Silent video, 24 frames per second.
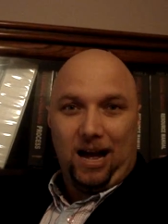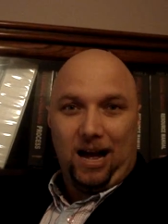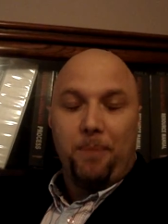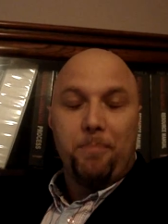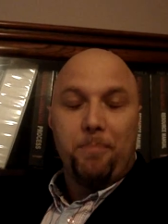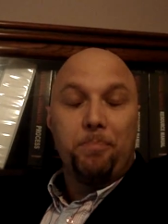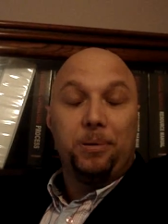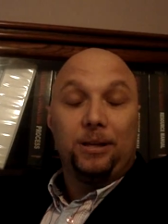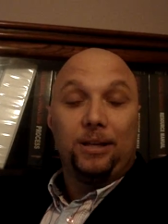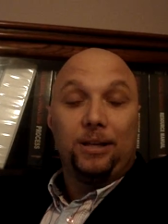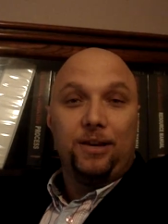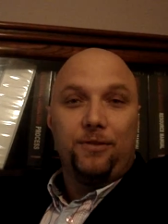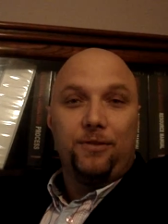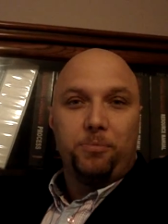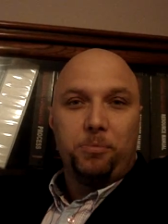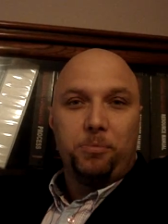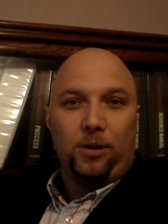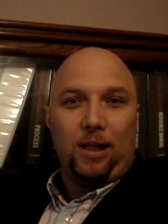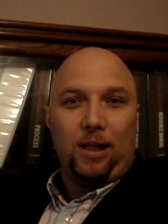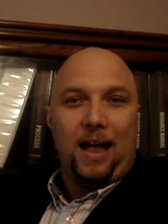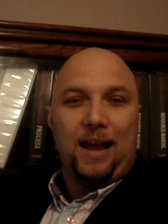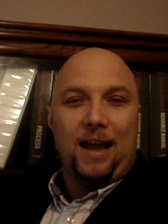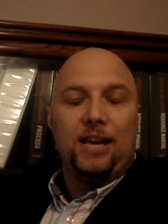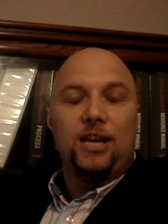
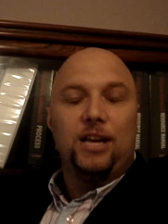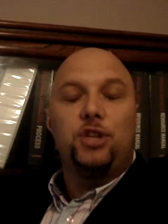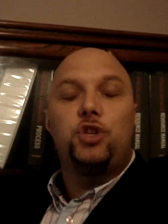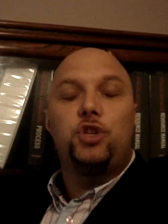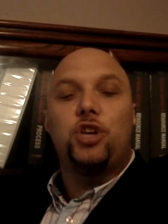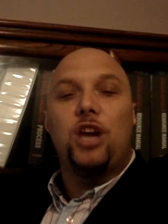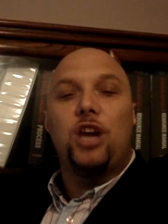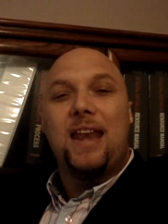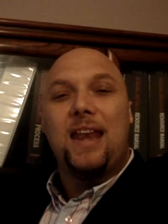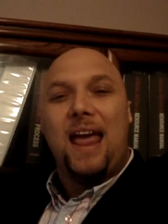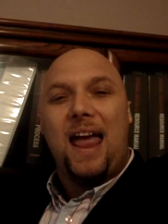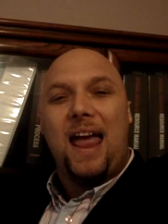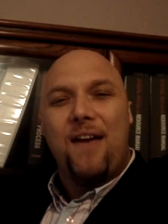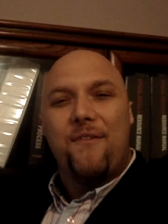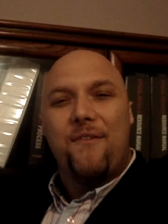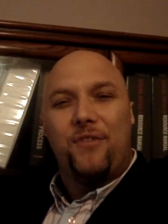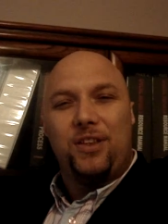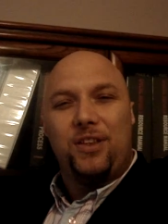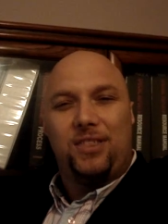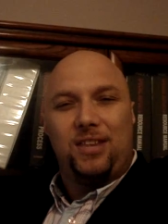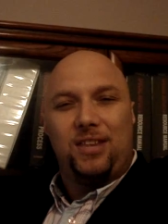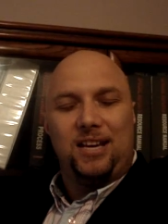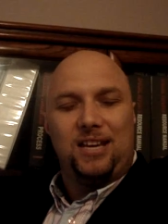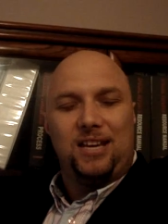Unbelievable. And he shared
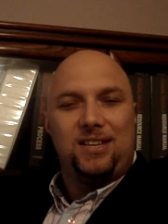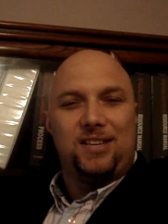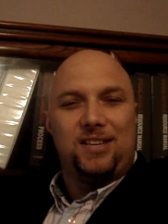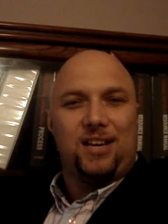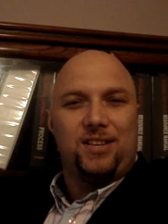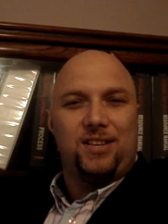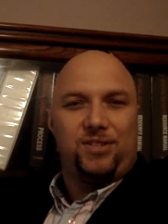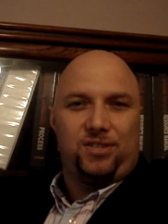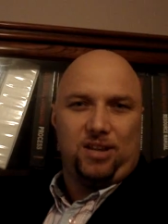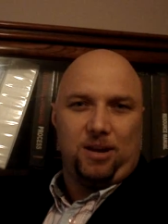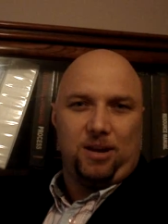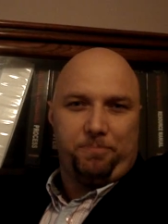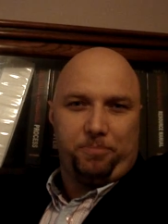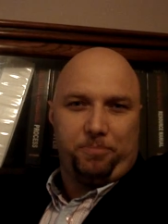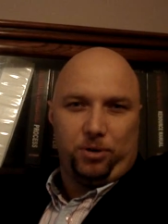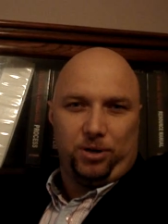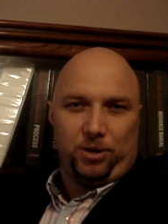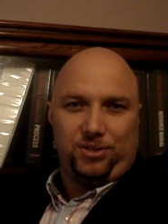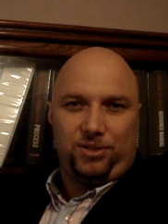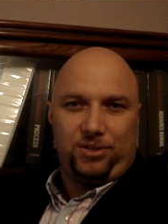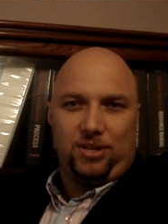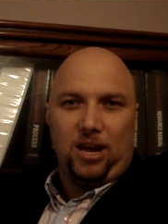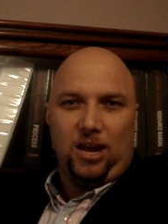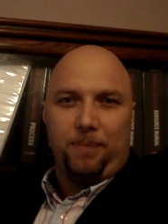everything he does step
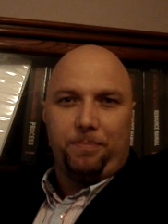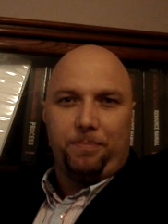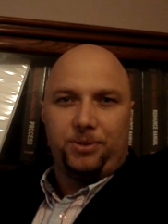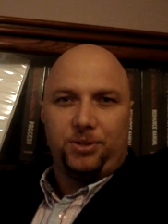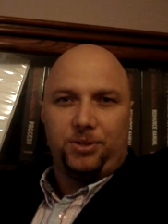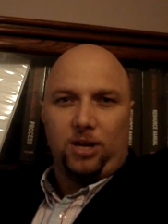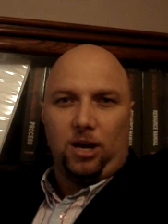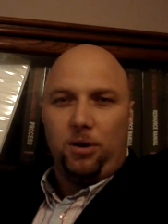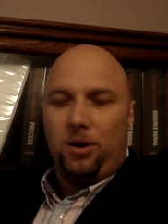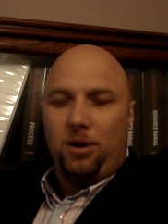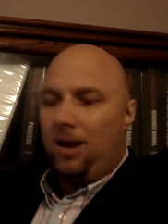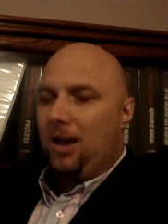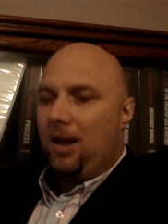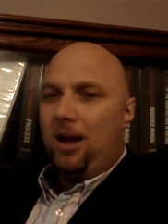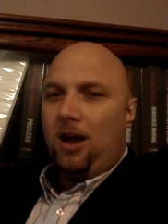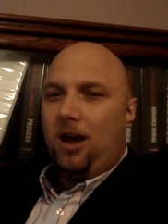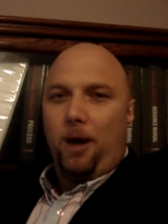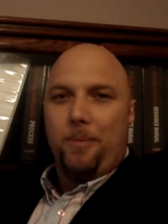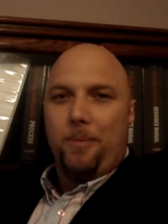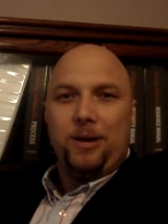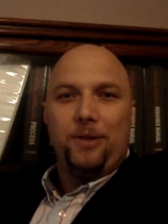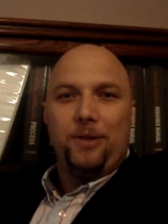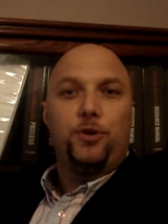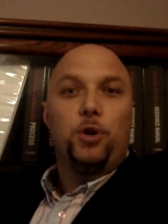by step. So,
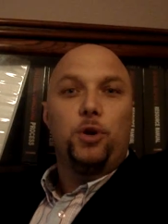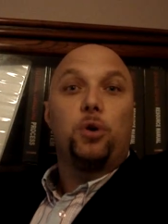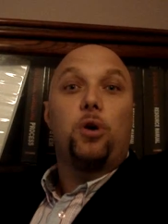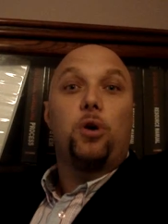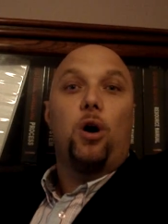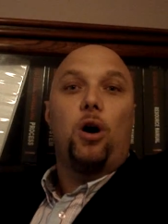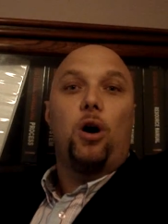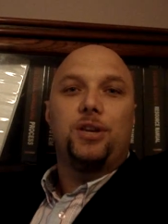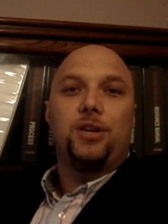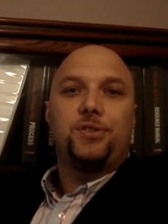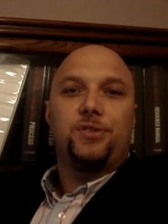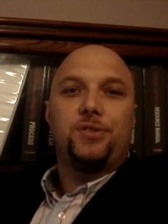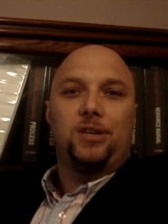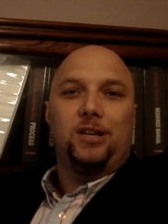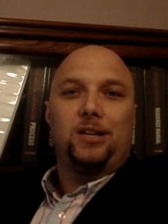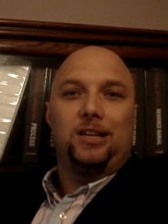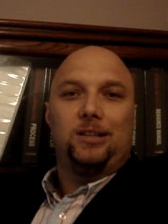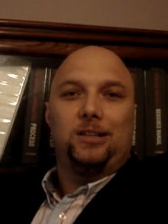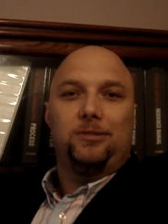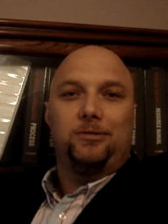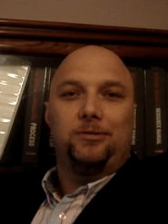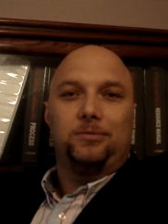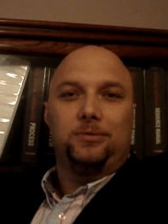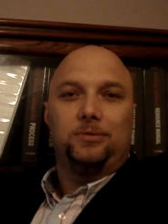I mean, if your guys,
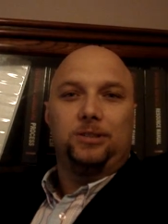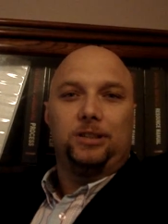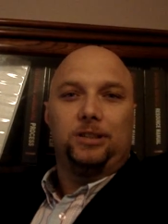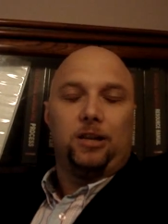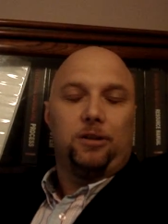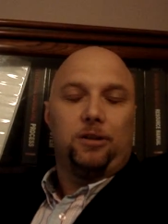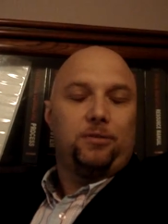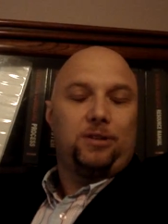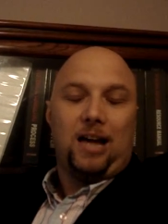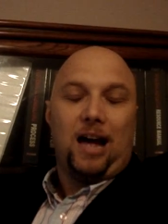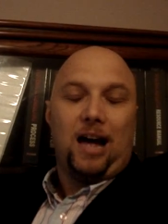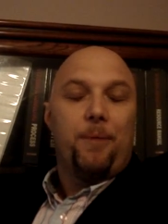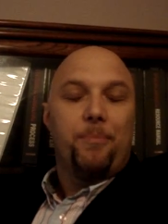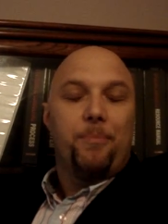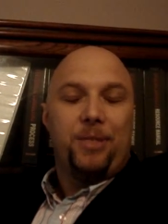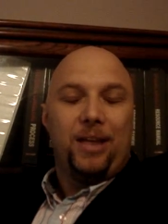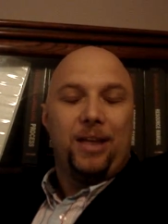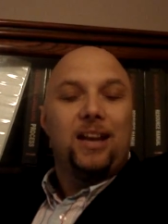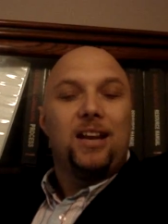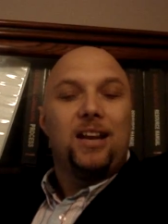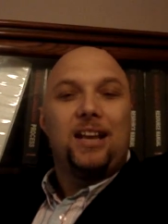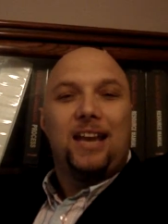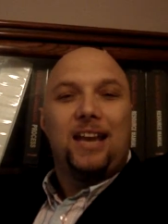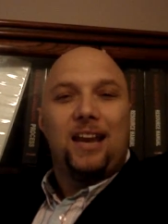you know, come,
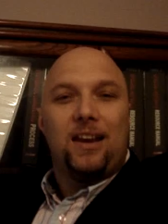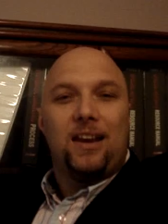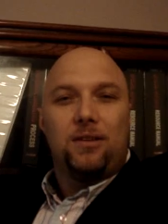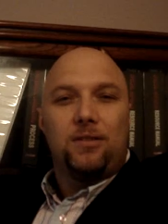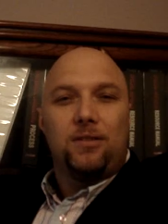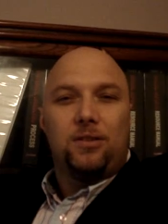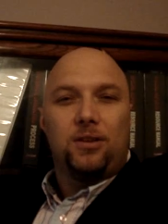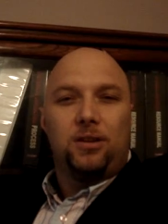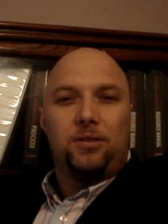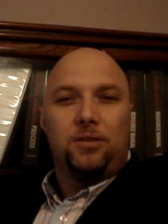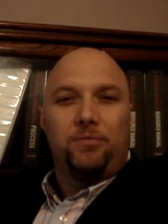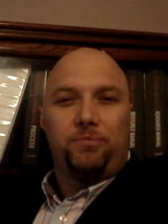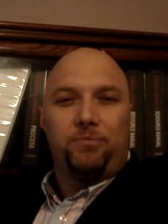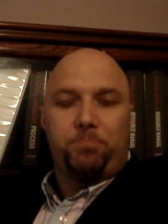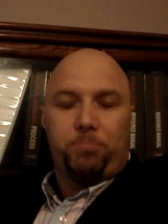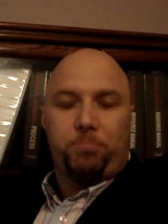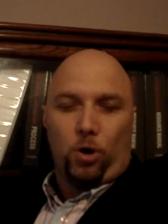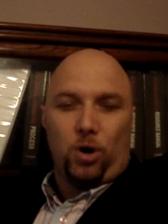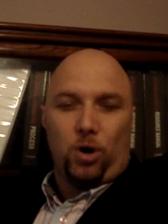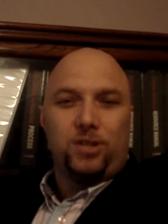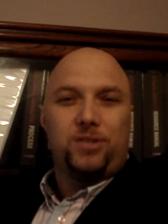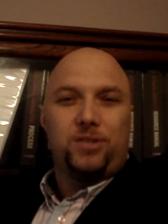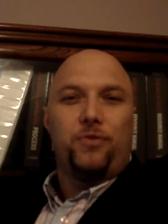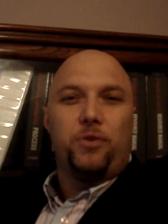they're going to get the
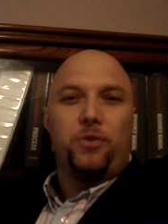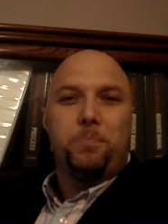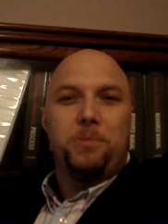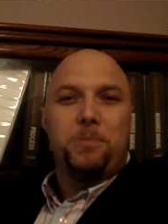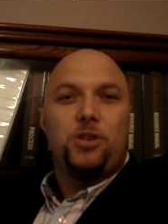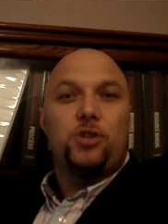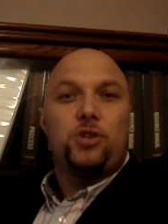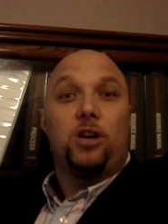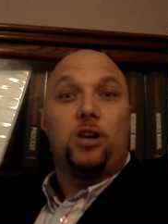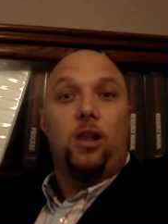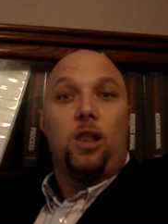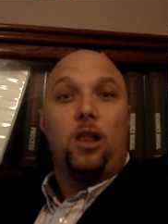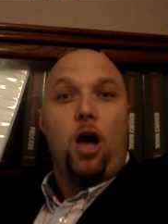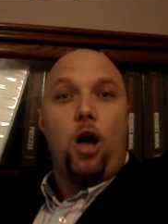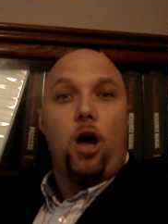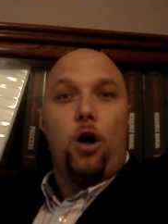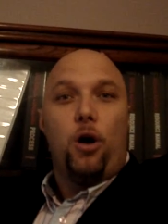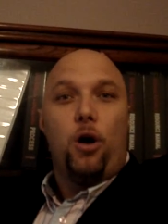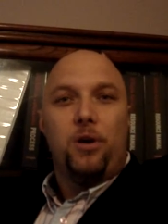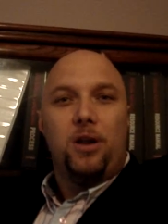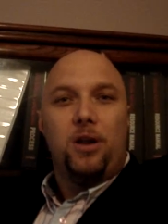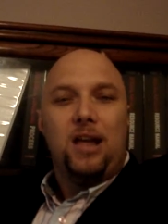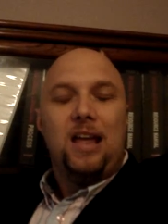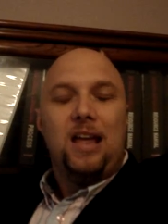price of admission
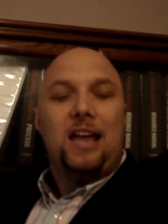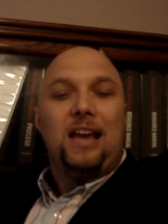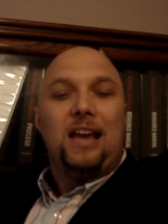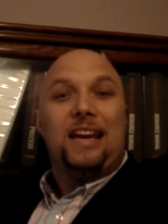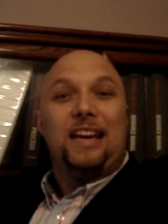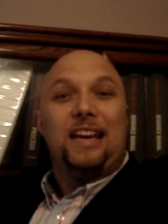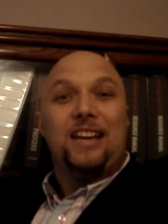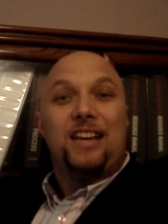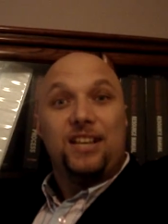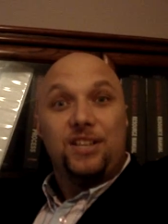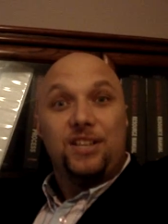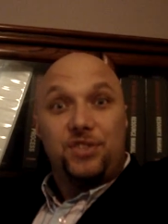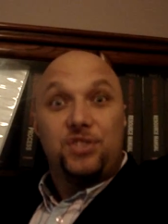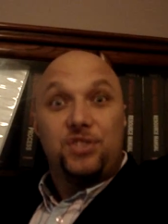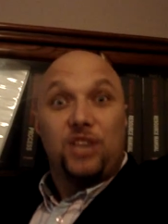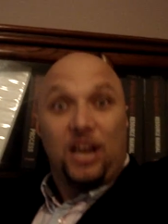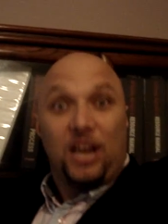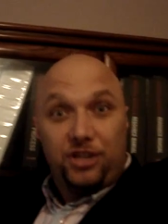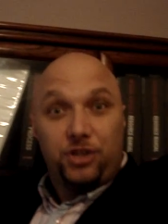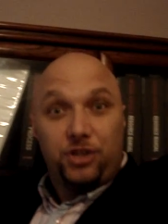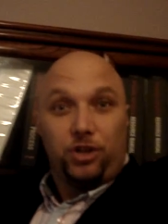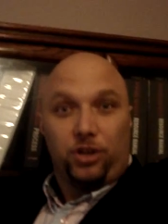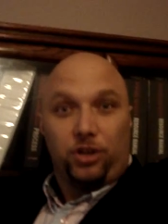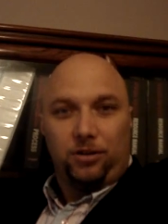alone in his
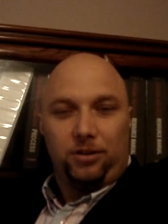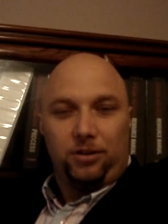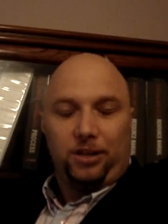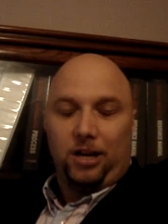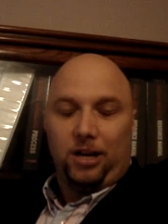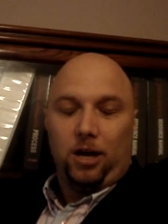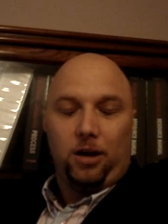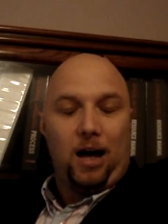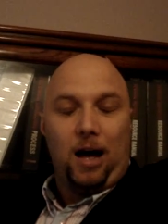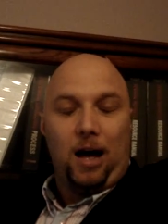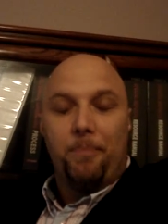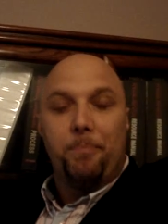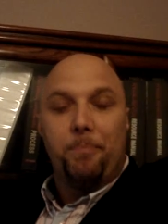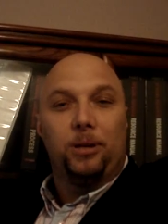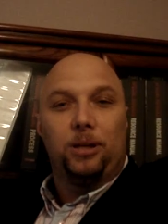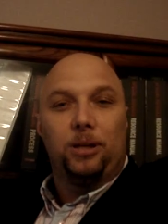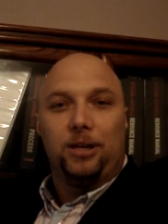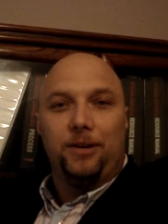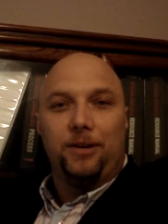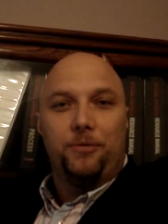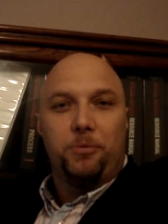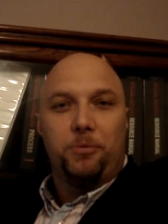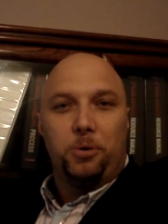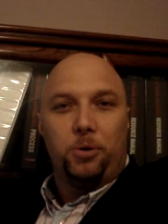session. You know,
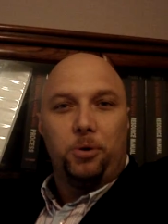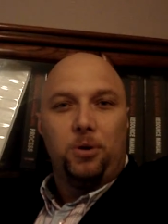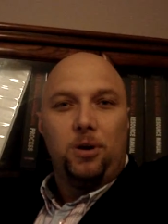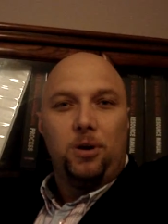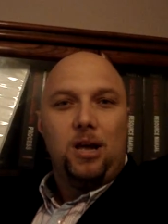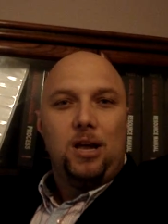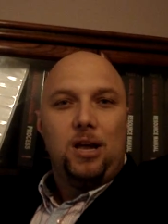unbelievable.